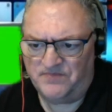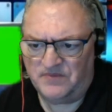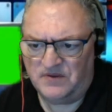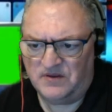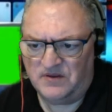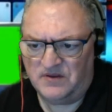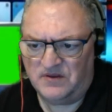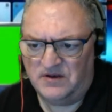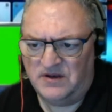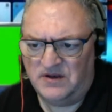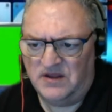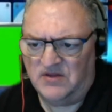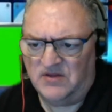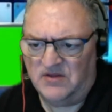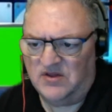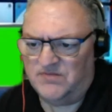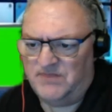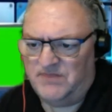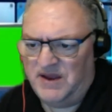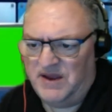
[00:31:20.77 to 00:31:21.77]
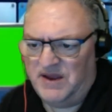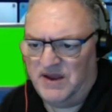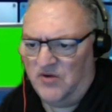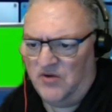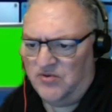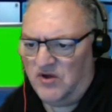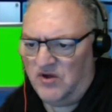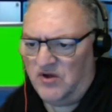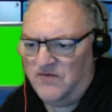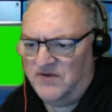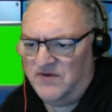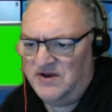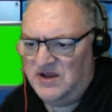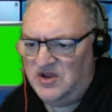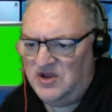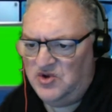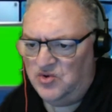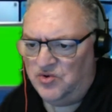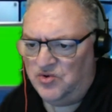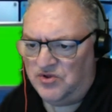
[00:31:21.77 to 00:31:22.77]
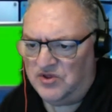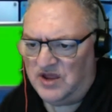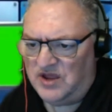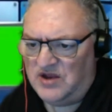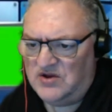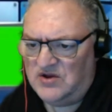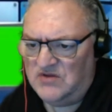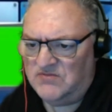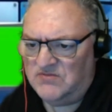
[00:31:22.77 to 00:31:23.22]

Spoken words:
Nick says, Ben, I was over near your stadium